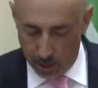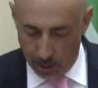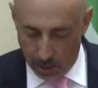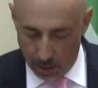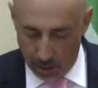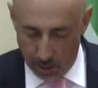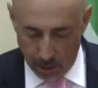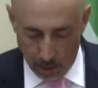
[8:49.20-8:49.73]

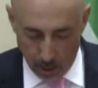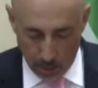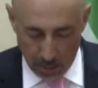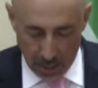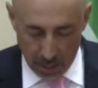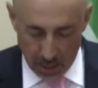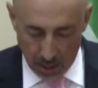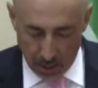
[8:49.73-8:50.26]
in
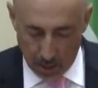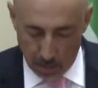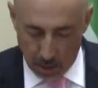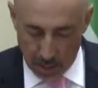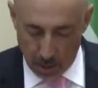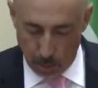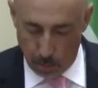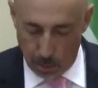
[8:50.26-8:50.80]
nominating an
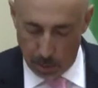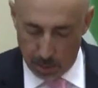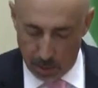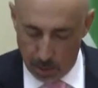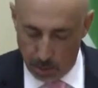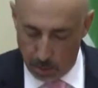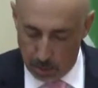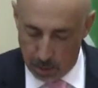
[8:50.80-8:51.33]
ambassador
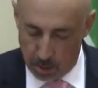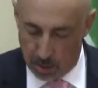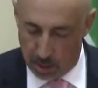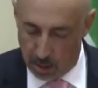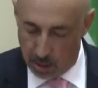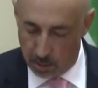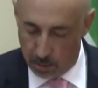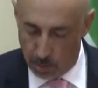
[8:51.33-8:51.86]
permanent
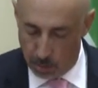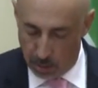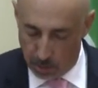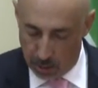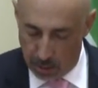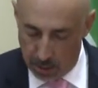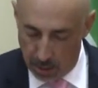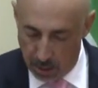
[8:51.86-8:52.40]
representative to the
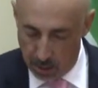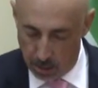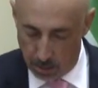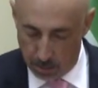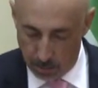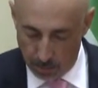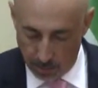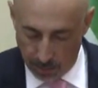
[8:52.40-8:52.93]
organization.